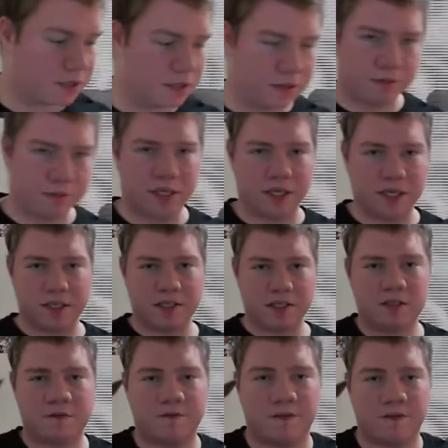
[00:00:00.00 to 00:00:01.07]
But yeah, this is a
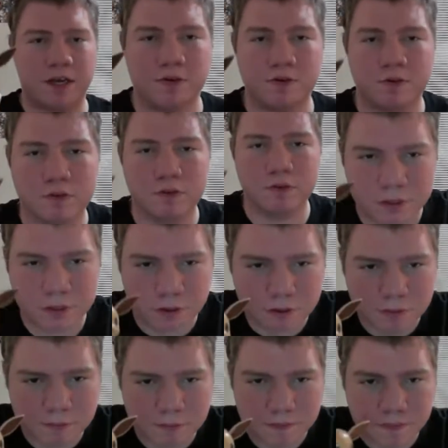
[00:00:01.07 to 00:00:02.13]
final result.
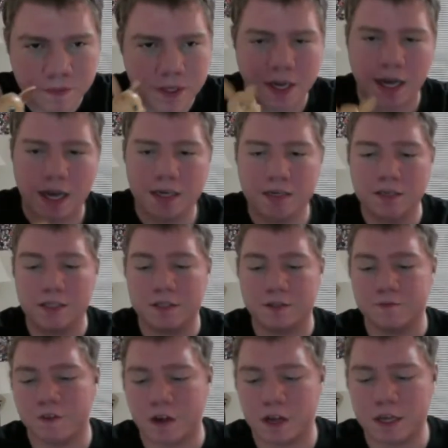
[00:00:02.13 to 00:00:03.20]
Actually, it's
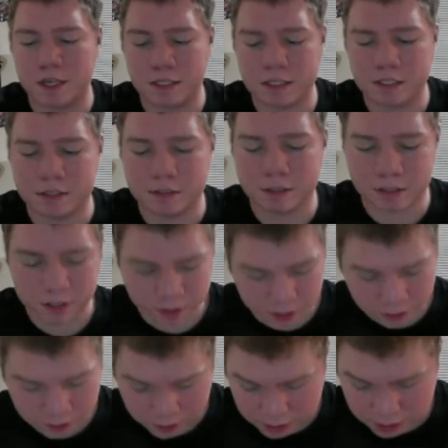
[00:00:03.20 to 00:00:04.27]
fine. He looks.
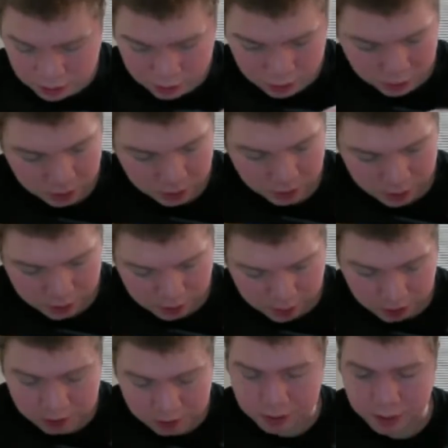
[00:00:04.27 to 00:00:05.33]
I
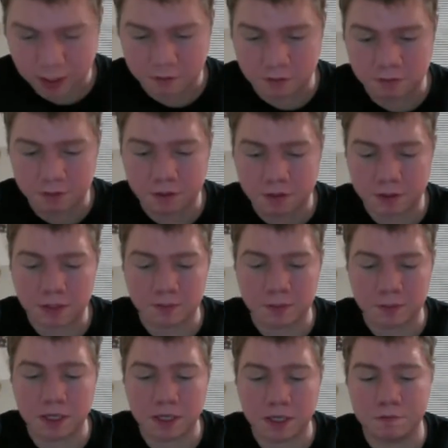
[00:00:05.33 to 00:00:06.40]
just gotta
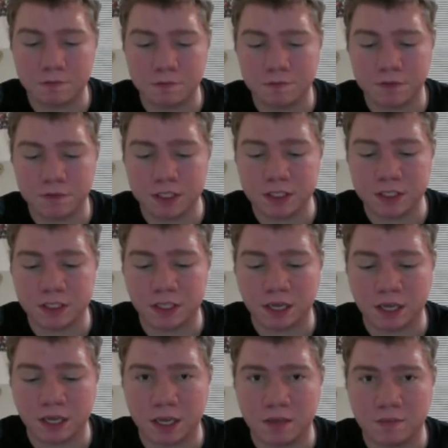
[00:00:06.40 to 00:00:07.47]
somehow fix the
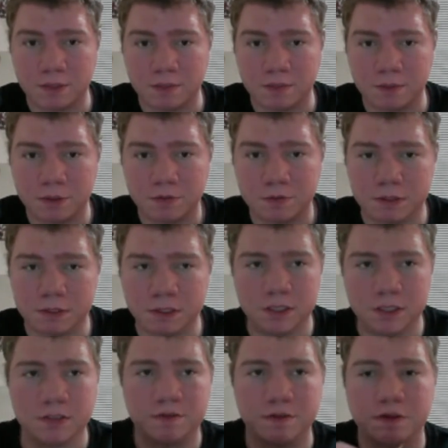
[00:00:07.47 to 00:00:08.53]
eye, but most part of it
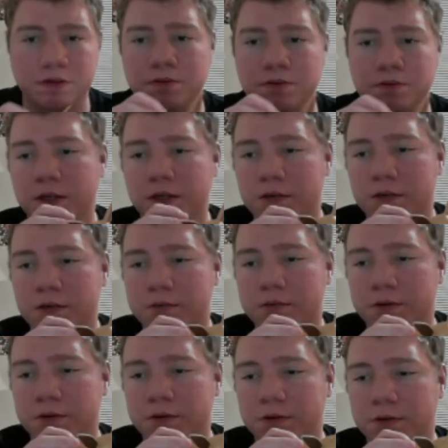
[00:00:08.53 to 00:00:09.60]
does feel pretty
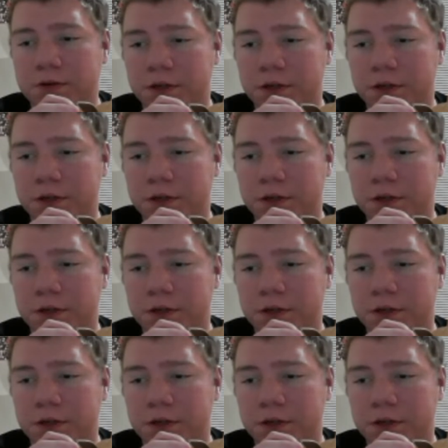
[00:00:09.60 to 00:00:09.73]
fine.